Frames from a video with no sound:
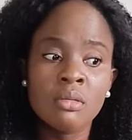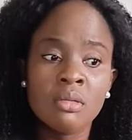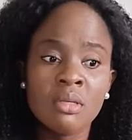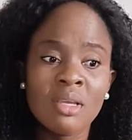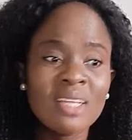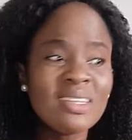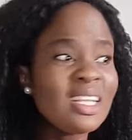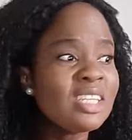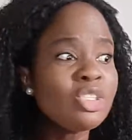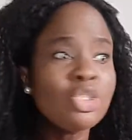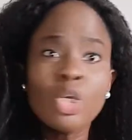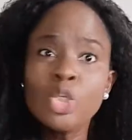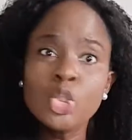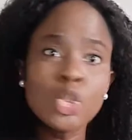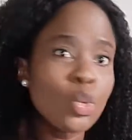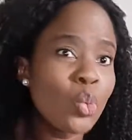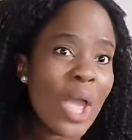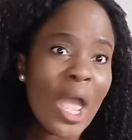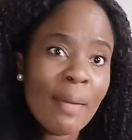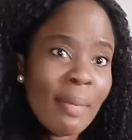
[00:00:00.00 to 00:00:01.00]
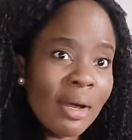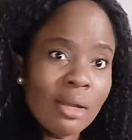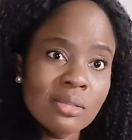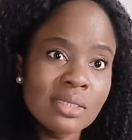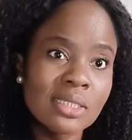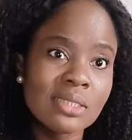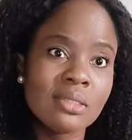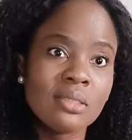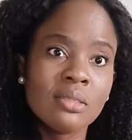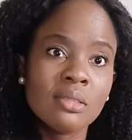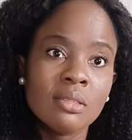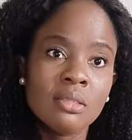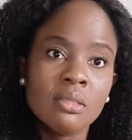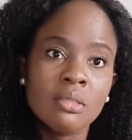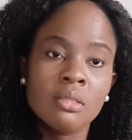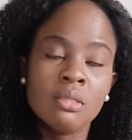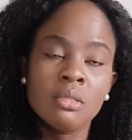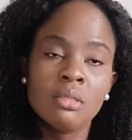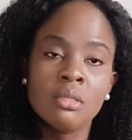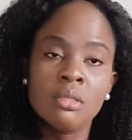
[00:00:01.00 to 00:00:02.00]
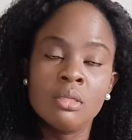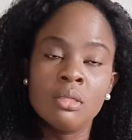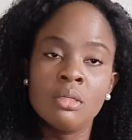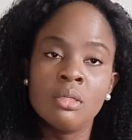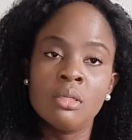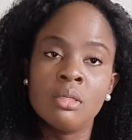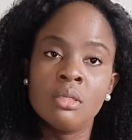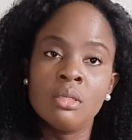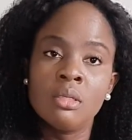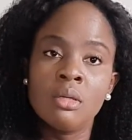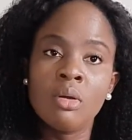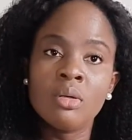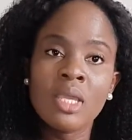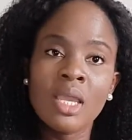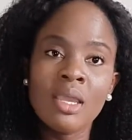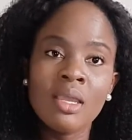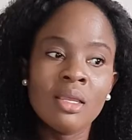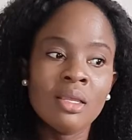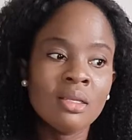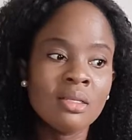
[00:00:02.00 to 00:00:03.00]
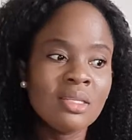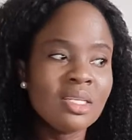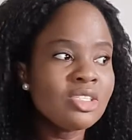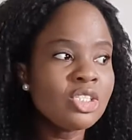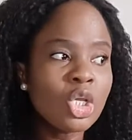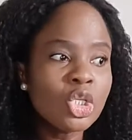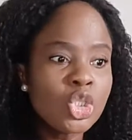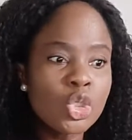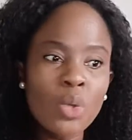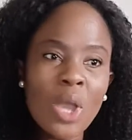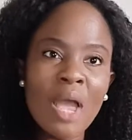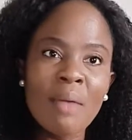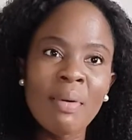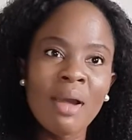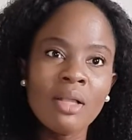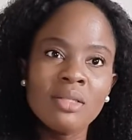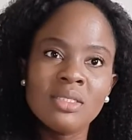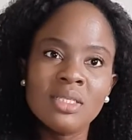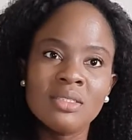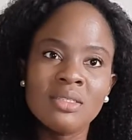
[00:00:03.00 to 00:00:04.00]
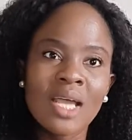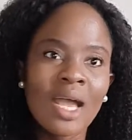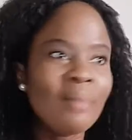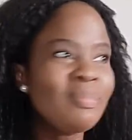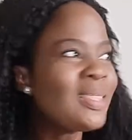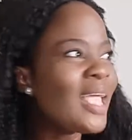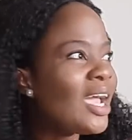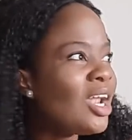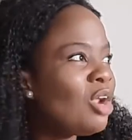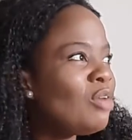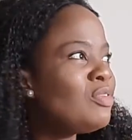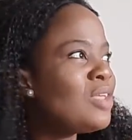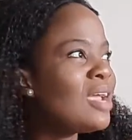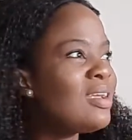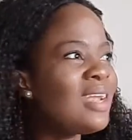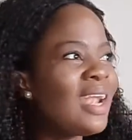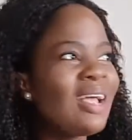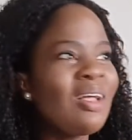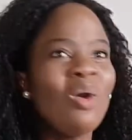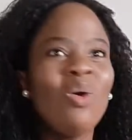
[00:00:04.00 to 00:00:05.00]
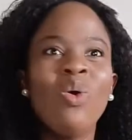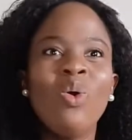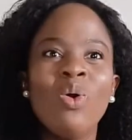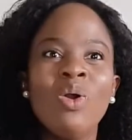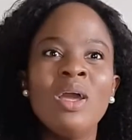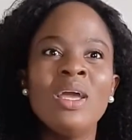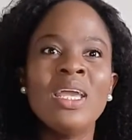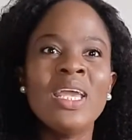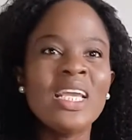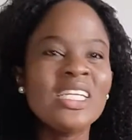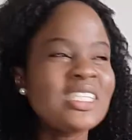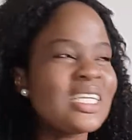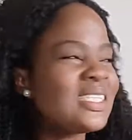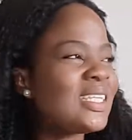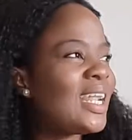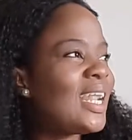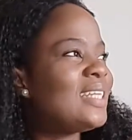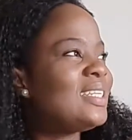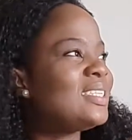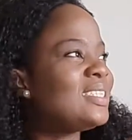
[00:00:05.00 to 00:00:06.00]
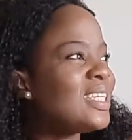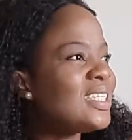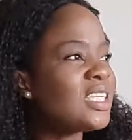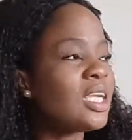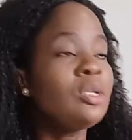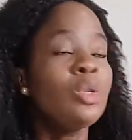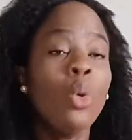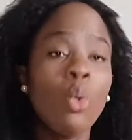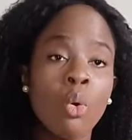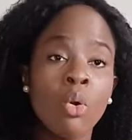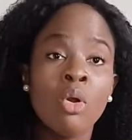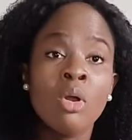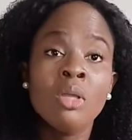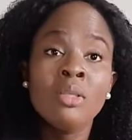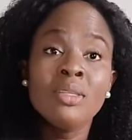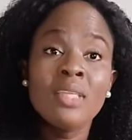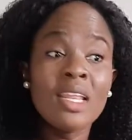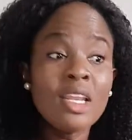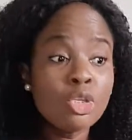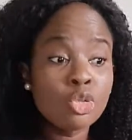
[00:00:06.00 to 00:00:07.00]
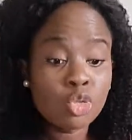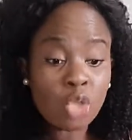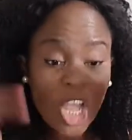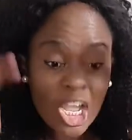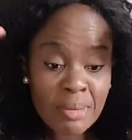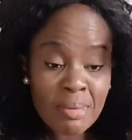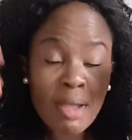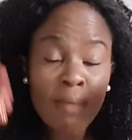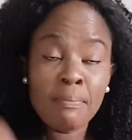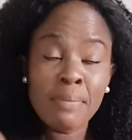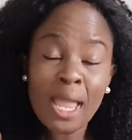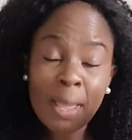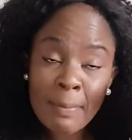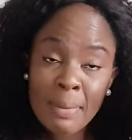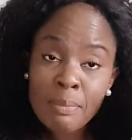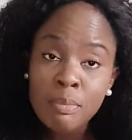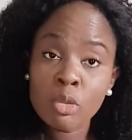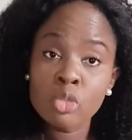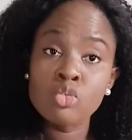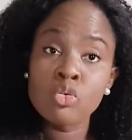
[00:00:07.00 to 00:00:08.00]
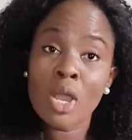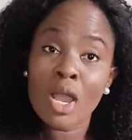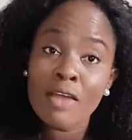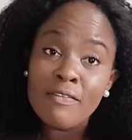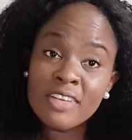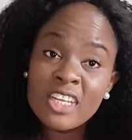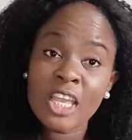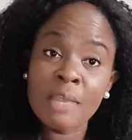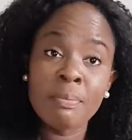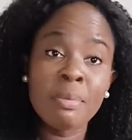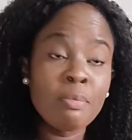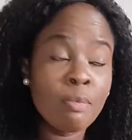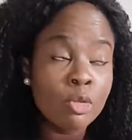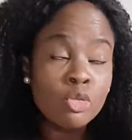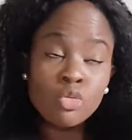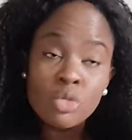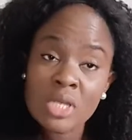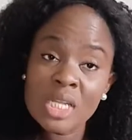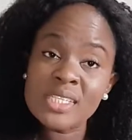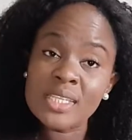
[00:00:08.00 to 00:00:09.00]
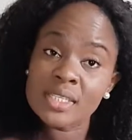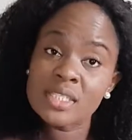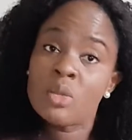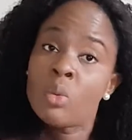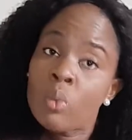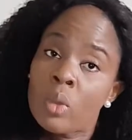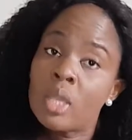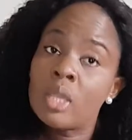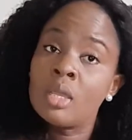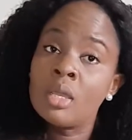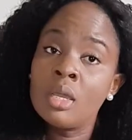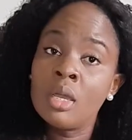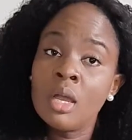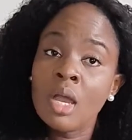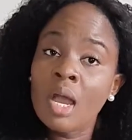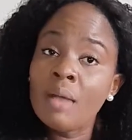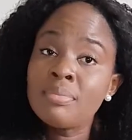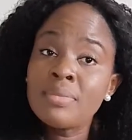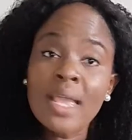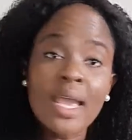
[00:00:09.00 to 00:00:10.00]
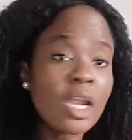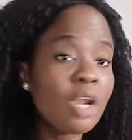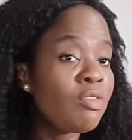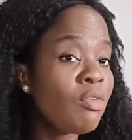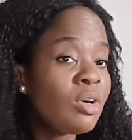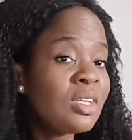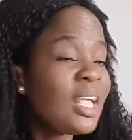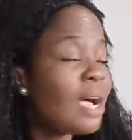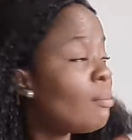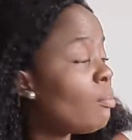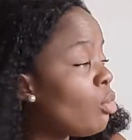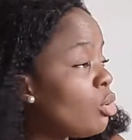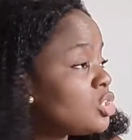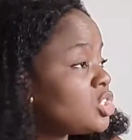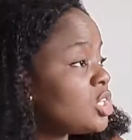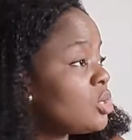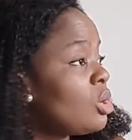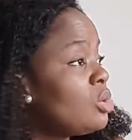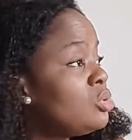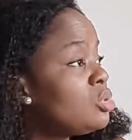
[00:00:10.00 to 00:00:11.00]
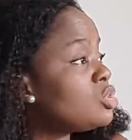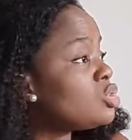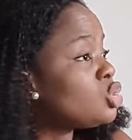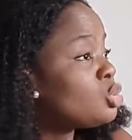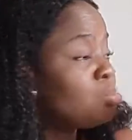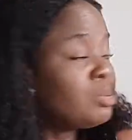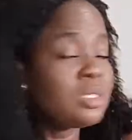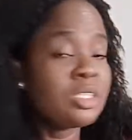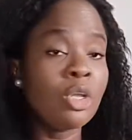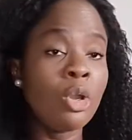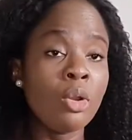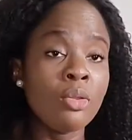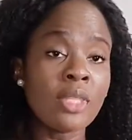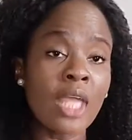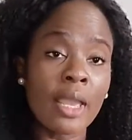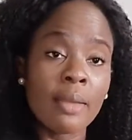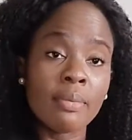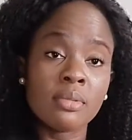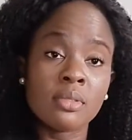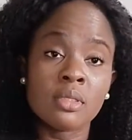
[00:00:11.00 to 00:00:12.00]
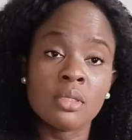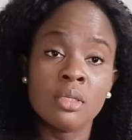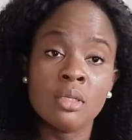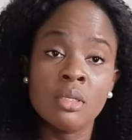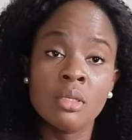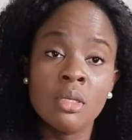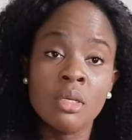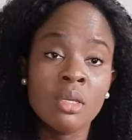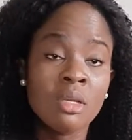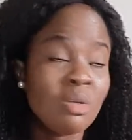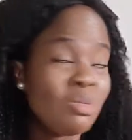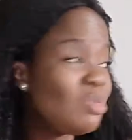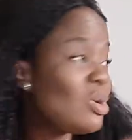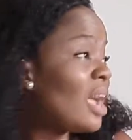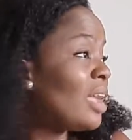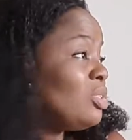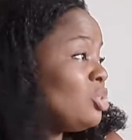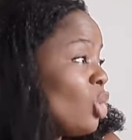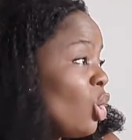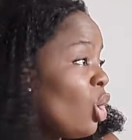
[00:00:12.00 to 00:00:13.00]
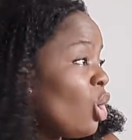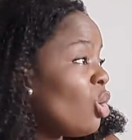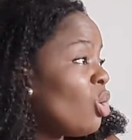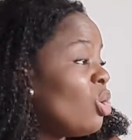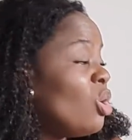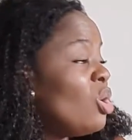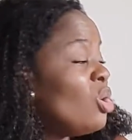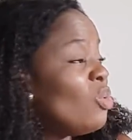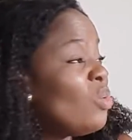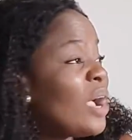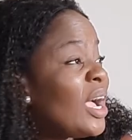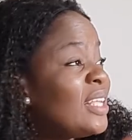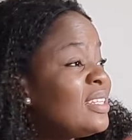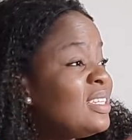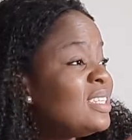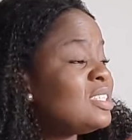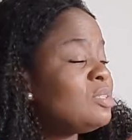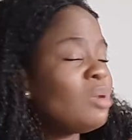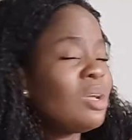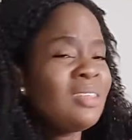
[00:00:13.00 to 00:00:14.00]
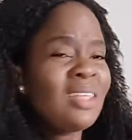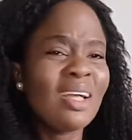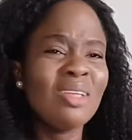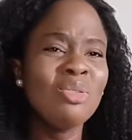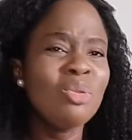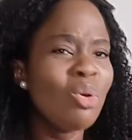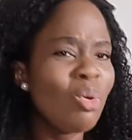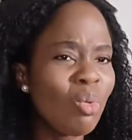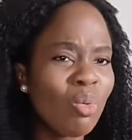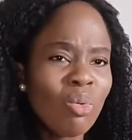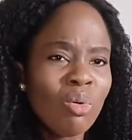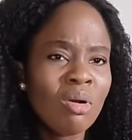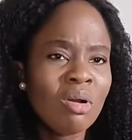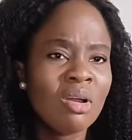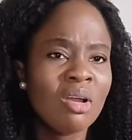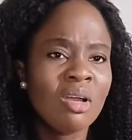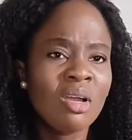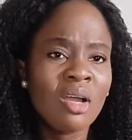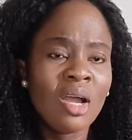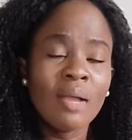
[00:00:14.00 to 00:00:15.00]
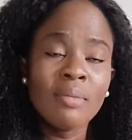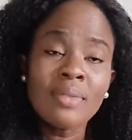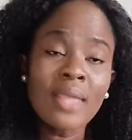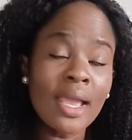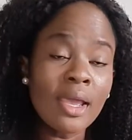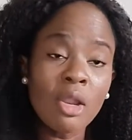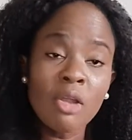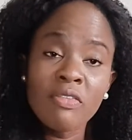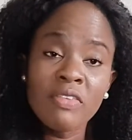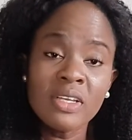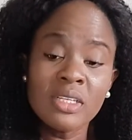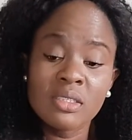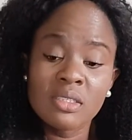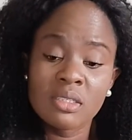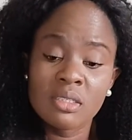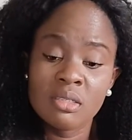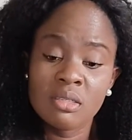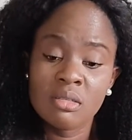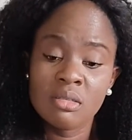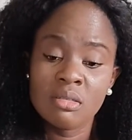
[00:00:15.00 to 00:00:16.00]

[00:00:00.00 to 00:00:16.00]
There's no two way about it. Okay? There's no two way about it. I'm tired of hearing that, oh, Asians are like this. Asian, no. They need to talk about black people to African people too in a certain way. I'm tired of all that bullshit, all those stupid stereotypes. We are dull. We are this, we are that. No. I'm tired of it.